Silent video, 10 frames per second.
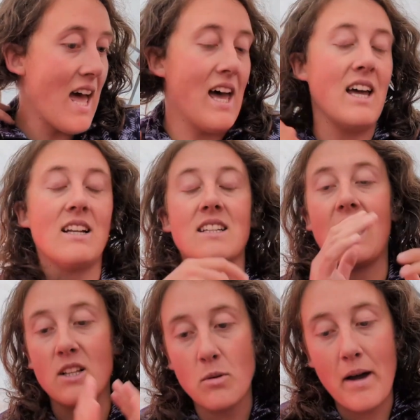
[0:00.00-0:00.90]
and
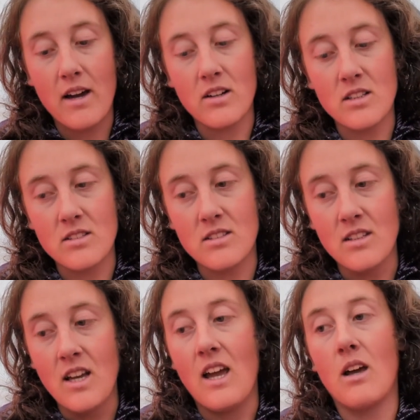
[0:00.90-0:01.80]
that's what
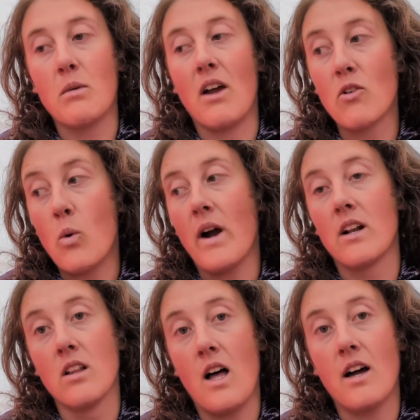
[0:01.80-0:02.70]
matters. And we have
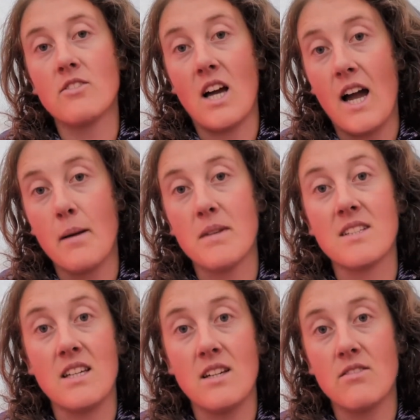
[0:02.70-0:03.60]
quite a lot of time
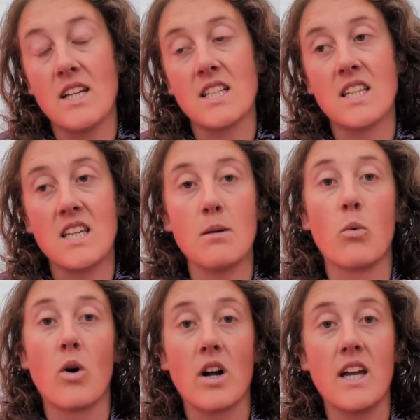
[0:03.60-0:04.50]
this evening to
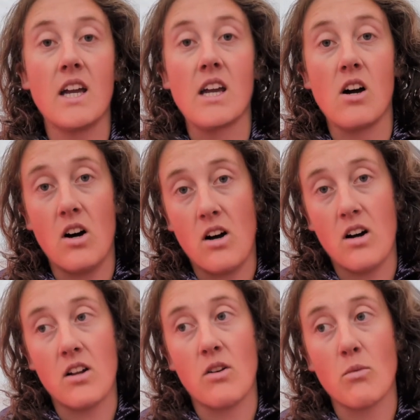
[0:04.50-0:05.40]
keep working
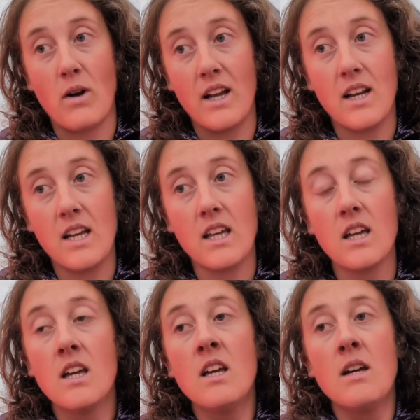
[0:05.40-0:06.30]
on
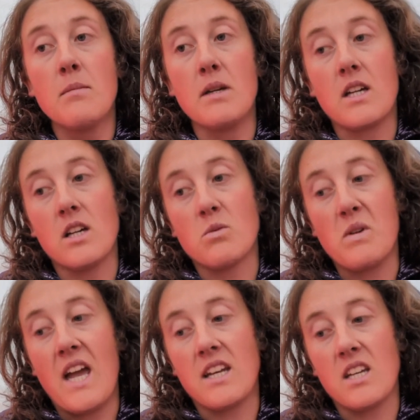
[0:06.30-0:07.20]
writing because
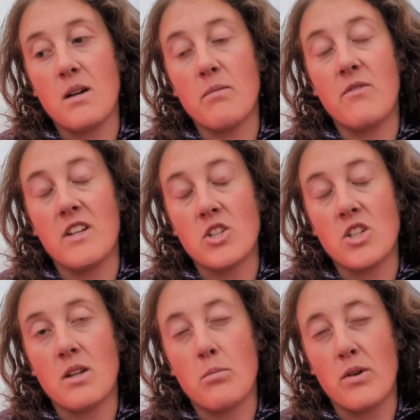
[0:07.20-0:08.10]
we ended up
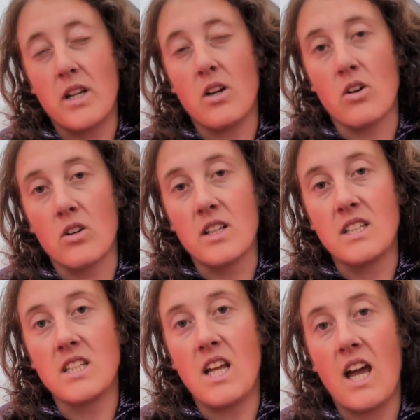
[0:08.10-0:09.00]
finishing pretty early
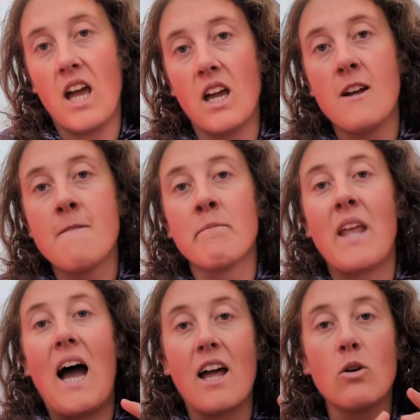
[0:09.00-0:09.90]
today.
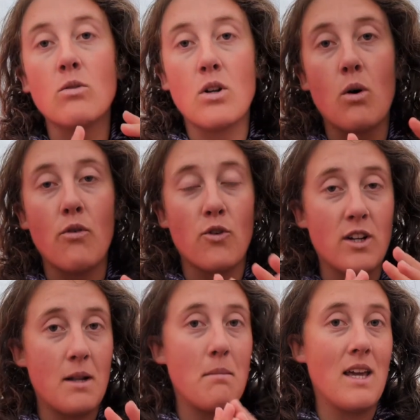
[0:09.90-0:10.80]
I don't know if we're
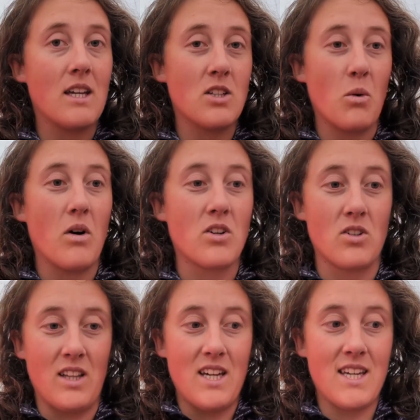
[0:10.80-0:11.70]
gonna make it to
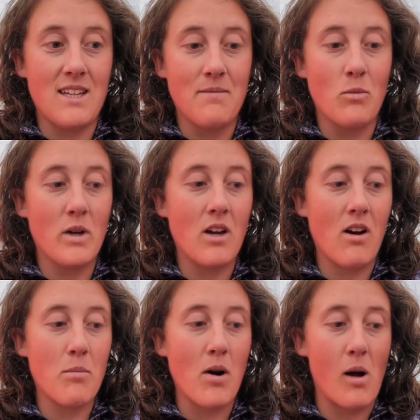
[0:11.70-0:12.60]
Wonder Lake. We
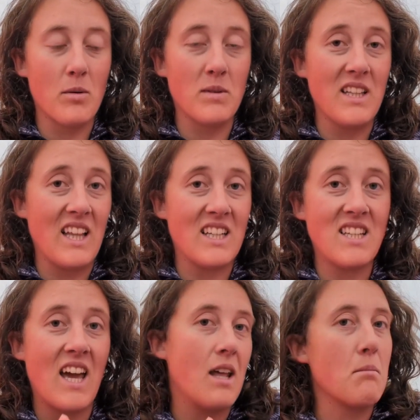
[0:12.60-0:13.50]
are probably like
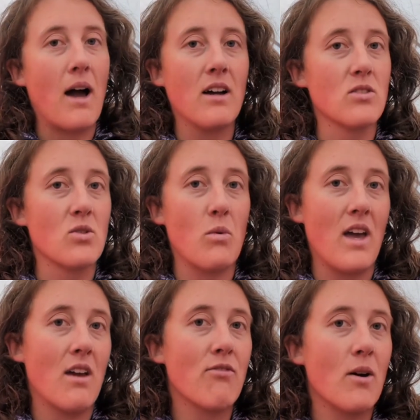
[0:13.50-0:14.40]
10 miles
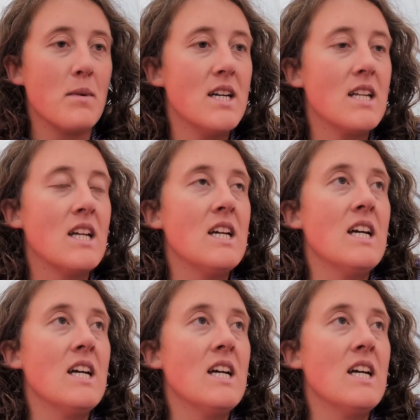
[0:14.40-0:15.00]
away from it,